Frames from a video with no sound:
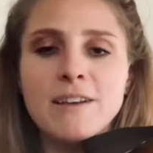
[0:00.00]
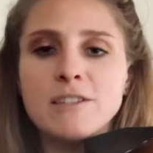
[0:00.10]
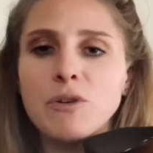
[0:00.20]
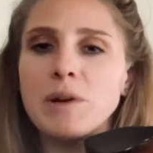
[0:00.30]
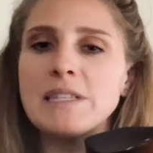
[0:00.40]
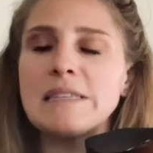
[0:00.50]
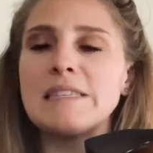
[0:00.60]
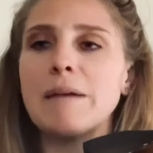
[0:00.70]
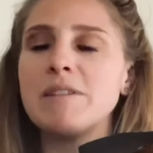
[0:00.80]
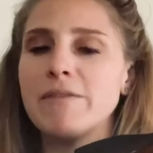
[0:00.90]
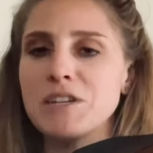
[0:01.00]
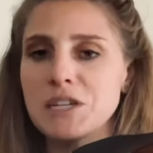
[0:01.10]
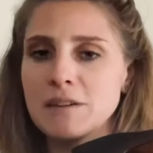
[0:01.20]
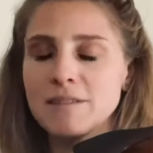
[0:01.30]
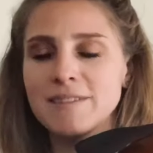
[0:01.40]
So what's a
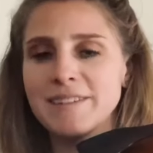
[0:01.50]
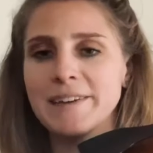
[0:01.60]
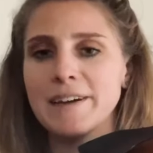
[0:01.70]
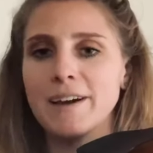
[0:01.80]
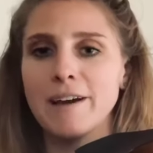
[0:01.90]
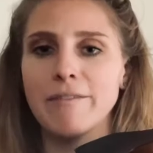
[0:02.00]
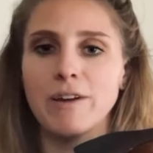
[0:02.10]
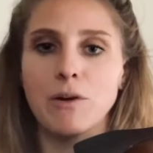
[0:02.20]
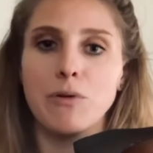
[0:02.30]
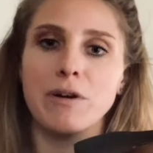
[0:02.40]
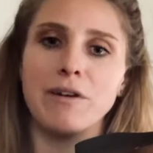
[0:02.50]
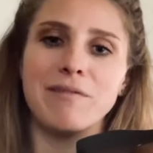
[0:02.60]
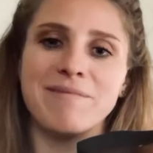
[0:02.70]
subdivision of a quarter note?